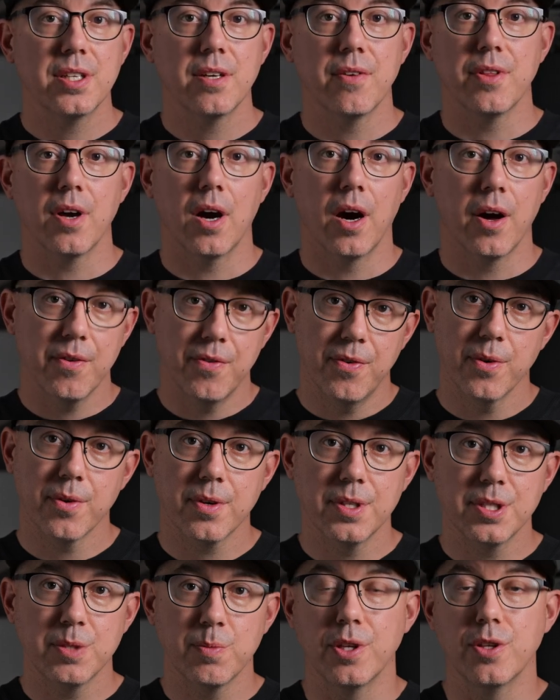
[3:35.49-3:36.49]
of the
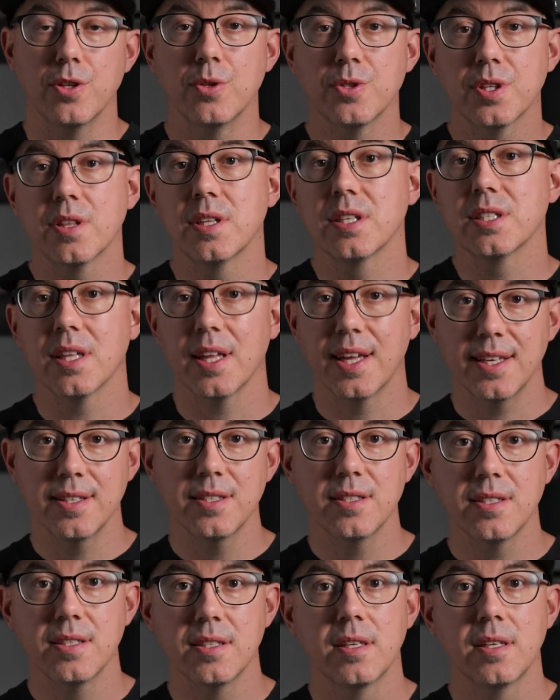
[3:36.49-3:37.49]
autofocus when using this lens,